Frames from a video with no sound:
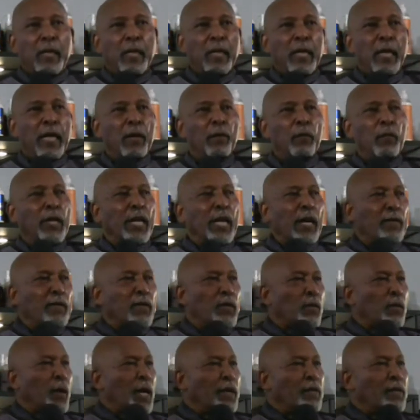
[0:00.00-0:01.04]
And we haven't
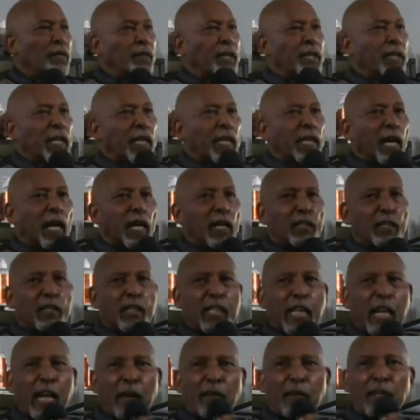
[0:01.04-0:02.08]
quite figured out how to
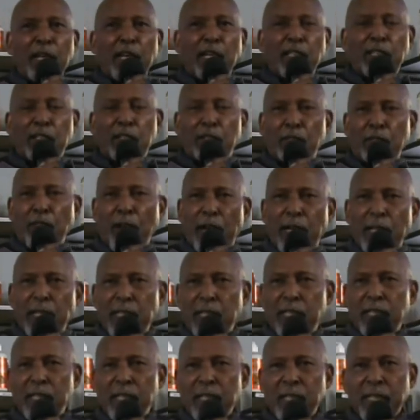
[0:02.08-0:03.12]
carry out the fight
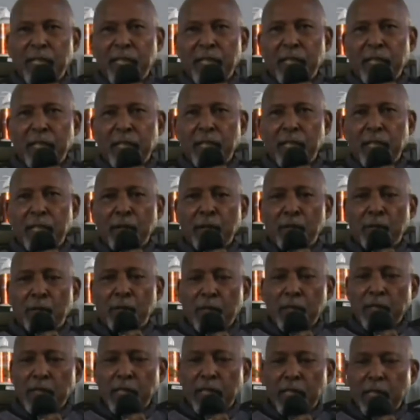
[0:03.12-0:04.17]

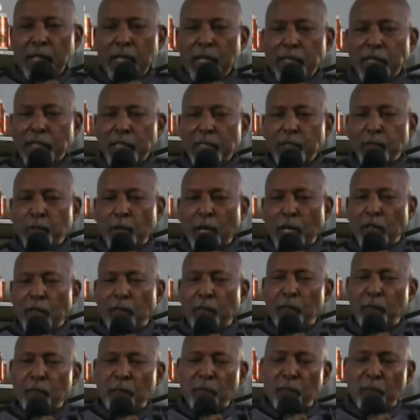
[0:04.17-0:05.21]
because they constantly try to
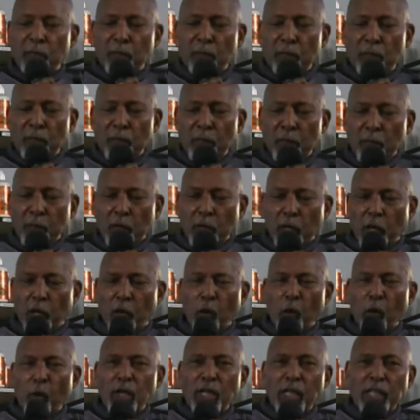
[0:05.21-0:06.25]

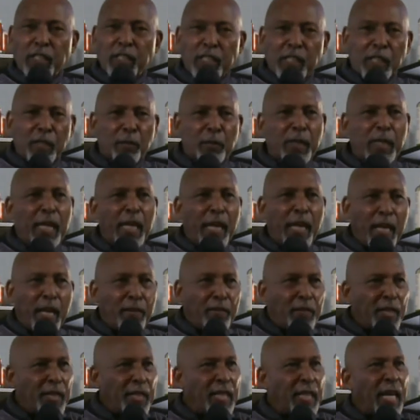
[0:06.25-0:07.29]
goad us into
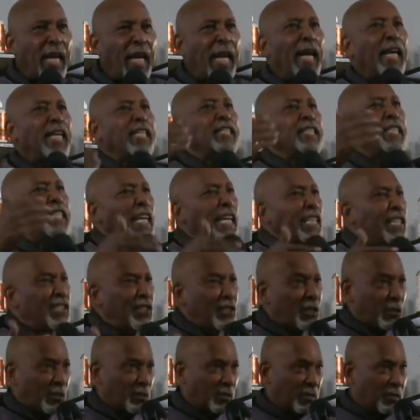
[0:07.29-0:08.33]
behaving as they
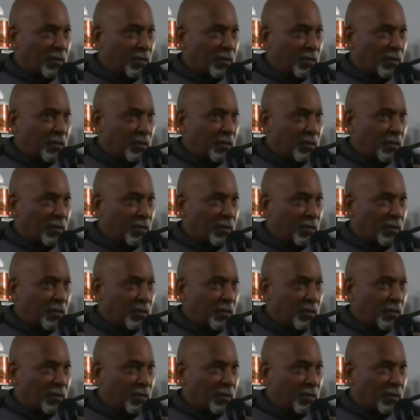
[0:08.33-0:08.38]
do.